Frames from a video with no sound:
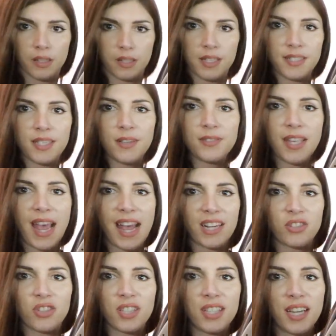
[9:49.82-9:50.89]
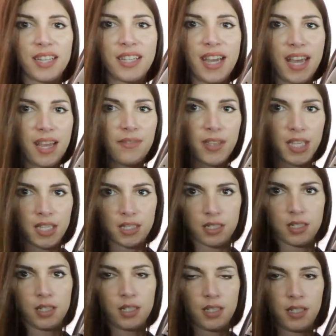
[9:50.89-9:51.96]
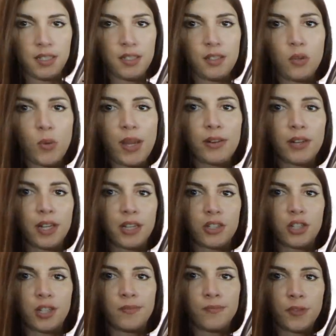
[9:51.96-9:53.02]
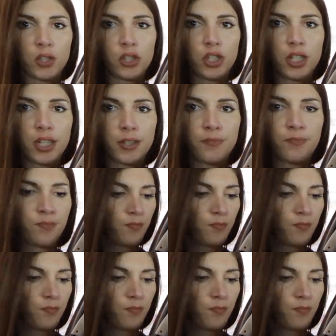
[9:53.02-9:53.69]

This stuff's actually kind of heavy. This is a weight reduction for sure.